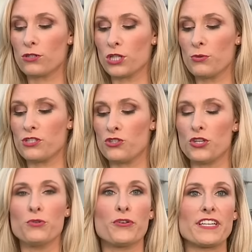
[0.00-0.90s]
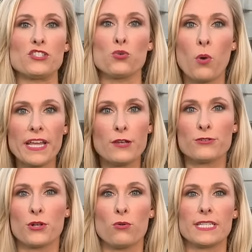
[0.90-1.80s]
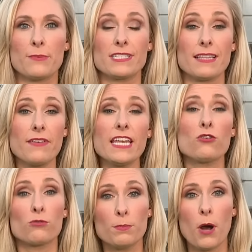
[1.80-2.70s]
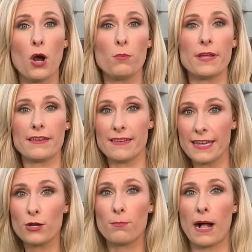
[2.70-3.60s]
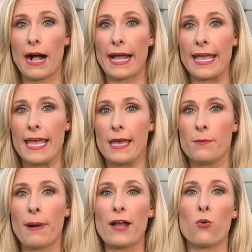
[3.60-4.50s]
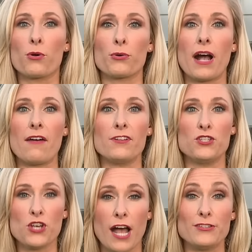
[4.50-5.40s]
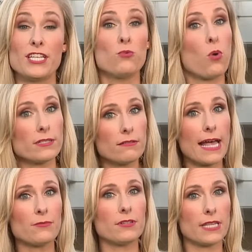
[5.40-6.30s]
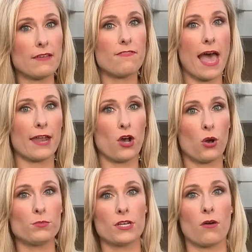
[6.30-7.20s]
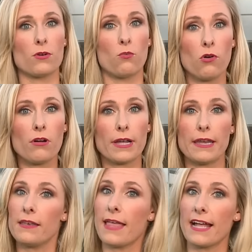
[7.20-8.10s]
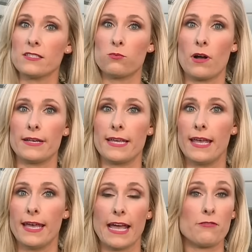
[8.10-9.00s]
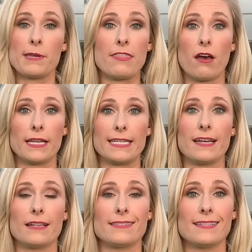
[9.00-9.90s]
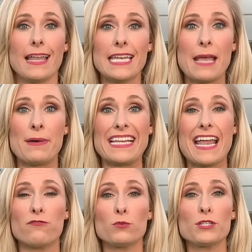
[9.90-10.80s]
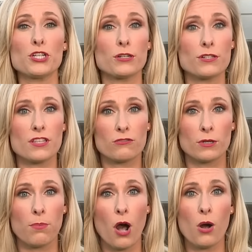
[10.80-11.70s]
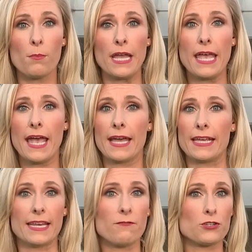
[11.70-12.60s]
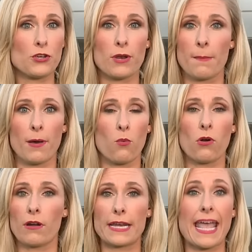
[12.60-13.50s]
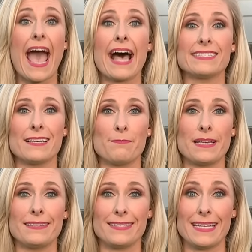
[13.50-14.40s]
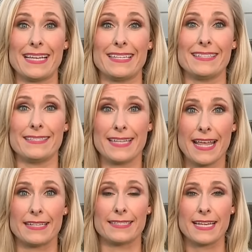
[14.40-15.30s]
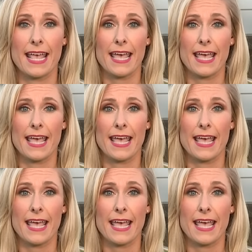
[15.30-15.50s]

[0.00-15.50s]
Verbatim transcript: Lewis Jr. He's 20 years old. He was living in a group home nearby by order of a judge. He was allowed to leave that home to go to work, and that's what everybody thought he did on Sunday, but he never returned to the group home. He never showed up at work, and he hasn't been seen since.